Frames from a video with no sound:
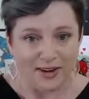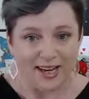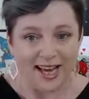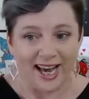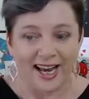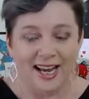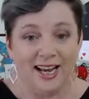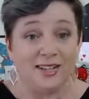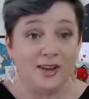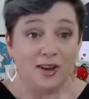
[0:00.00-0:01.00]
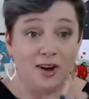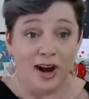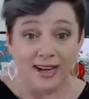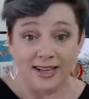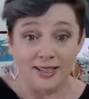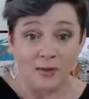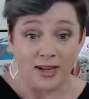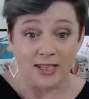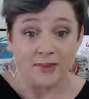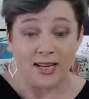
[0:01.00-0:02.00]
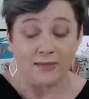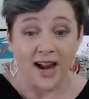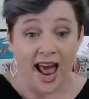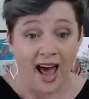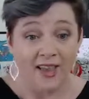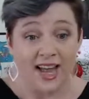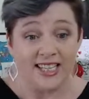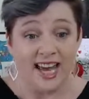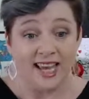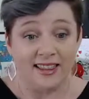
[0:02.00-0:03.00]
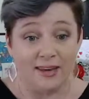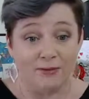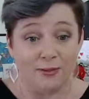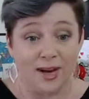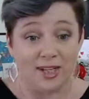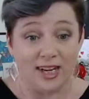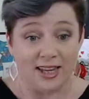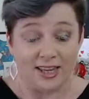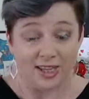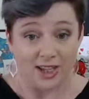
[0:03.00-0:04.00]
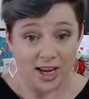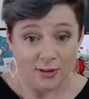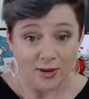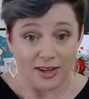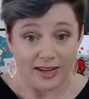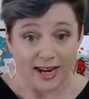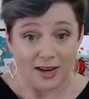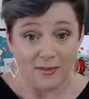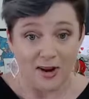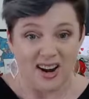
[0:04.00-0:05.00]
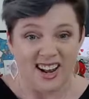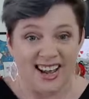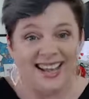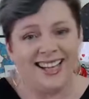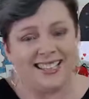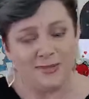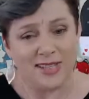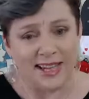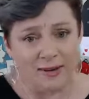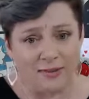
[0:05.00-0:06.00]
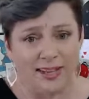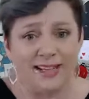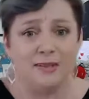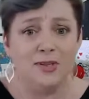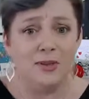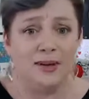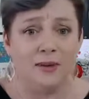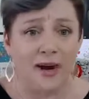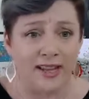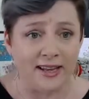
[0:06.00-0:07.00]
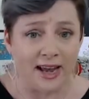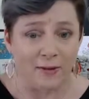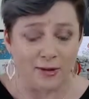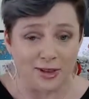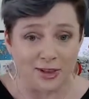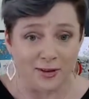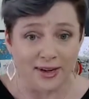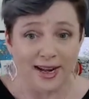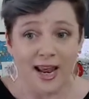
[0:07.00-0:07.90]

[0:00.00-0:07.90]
Okay, so the guidelines are one space, but how they take the information in that's shared within that community, that's up to them. Let them do it the way that they want to do it.